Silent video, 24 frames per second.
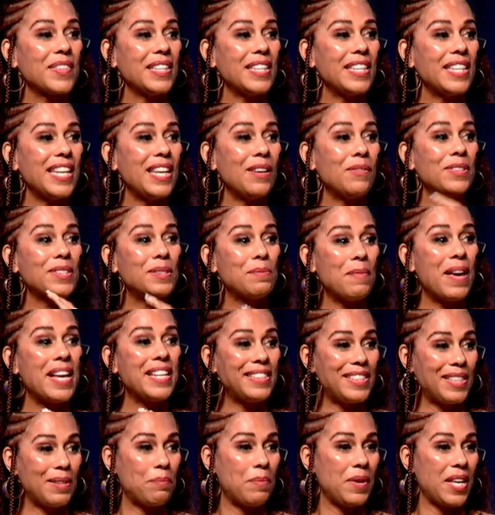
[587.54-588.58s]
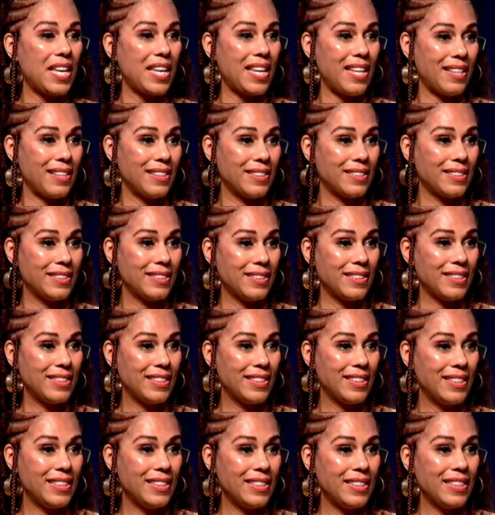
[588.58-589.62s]
It was meant to be.
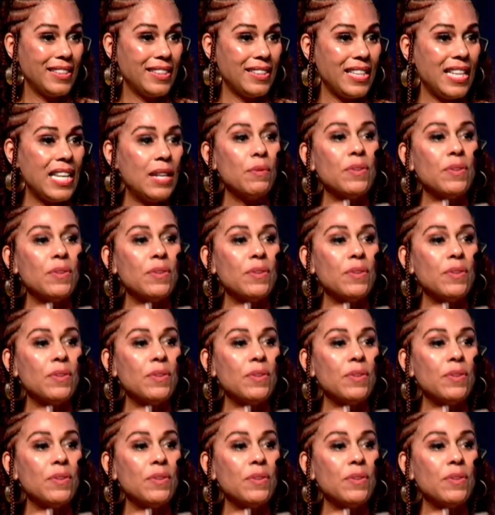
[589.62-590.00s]
It